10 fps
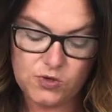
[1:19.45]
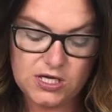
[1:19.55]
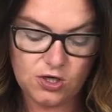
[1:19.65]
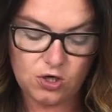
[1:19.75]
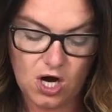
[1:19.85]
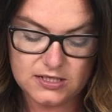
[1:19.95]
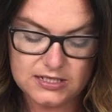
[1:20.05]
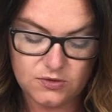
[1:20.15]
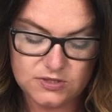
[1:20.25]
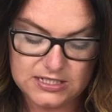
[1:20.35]
We can
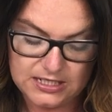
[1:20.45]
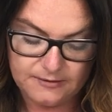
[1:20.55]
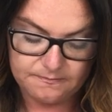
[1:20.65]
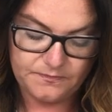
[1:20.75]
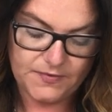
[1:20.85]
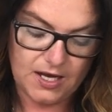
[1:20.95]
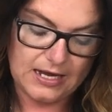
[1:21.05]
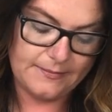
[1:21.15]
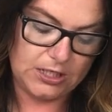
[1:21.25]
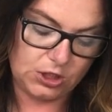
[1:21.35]
cross out D.
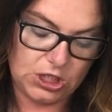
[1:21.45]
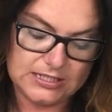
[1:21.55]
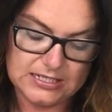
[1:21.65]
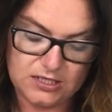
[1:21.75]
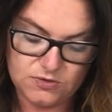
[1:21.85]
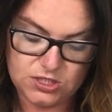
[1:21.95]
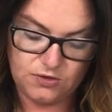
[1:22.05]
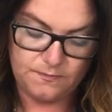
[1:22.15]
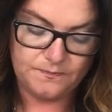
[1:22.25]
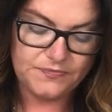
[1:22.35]
I'm going to cross it out too.